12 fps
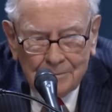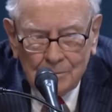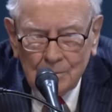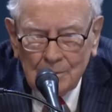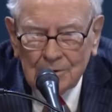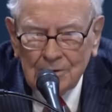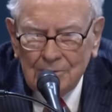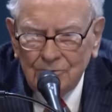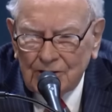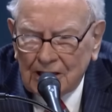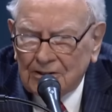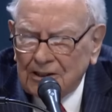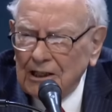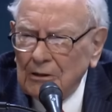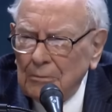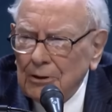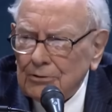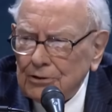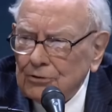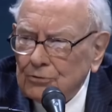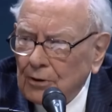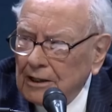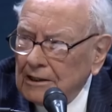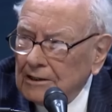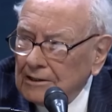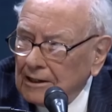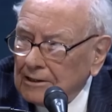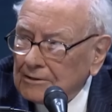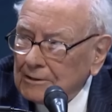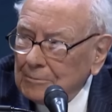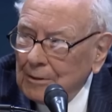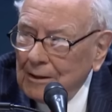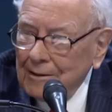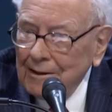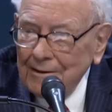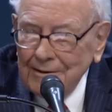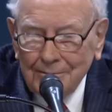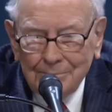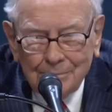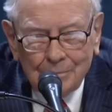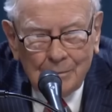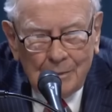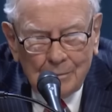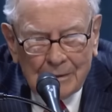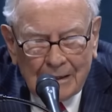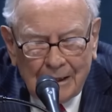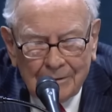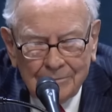It's 16 million trading days. We kind of,